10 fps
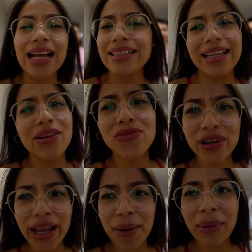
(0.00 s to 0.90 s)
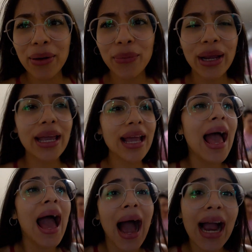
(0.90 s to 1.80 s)
I didn't forget my ring.
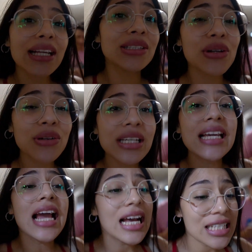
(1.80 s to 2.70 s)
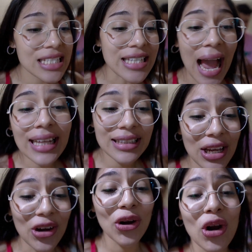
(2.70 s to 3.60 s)
I literally sat
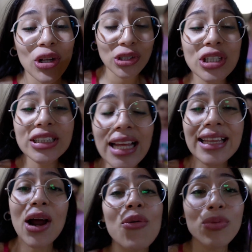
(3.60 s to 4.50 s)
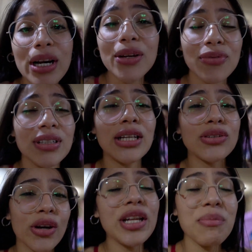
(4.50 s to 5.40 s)
there, looked at that ring for
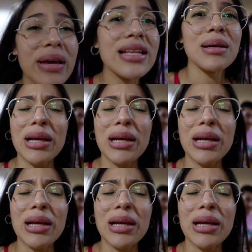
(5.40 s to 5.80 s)
like 30 minutes.